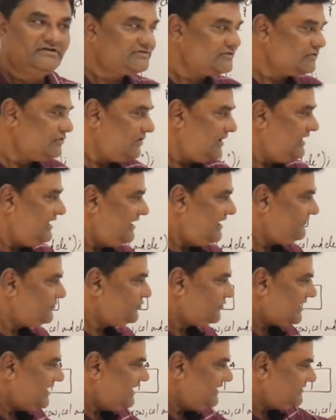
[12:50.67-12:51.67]
So I have
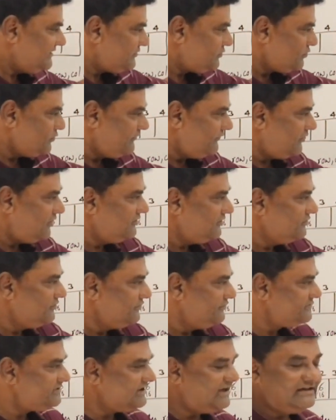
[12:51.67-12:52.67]
to write 2 for
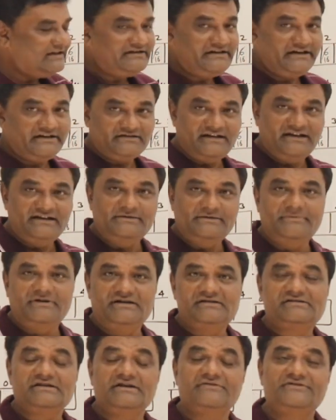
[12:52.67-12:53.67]
loops and take the elements.